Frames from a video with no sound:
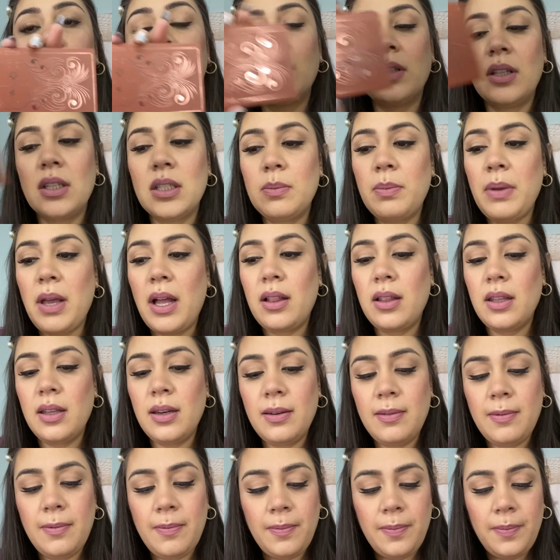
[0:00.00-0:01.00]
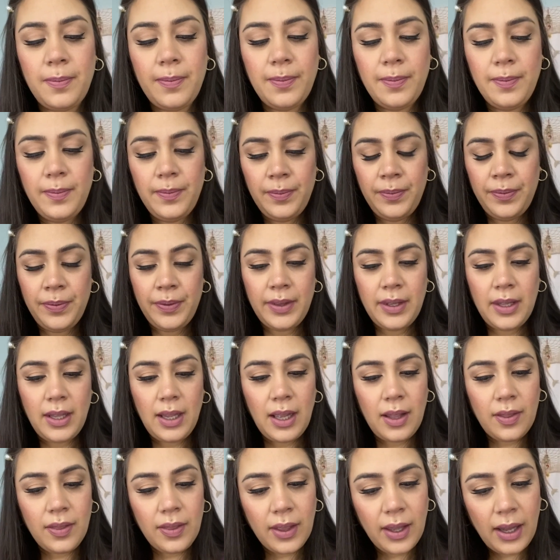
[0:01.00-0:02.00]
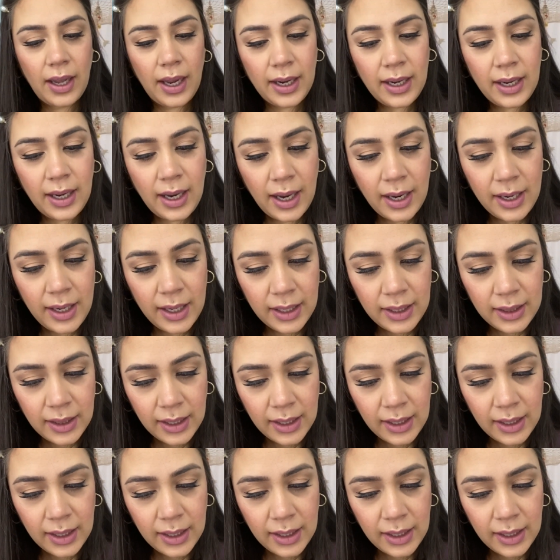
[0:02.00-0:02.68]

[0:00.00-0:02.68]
This palette. And the Iconic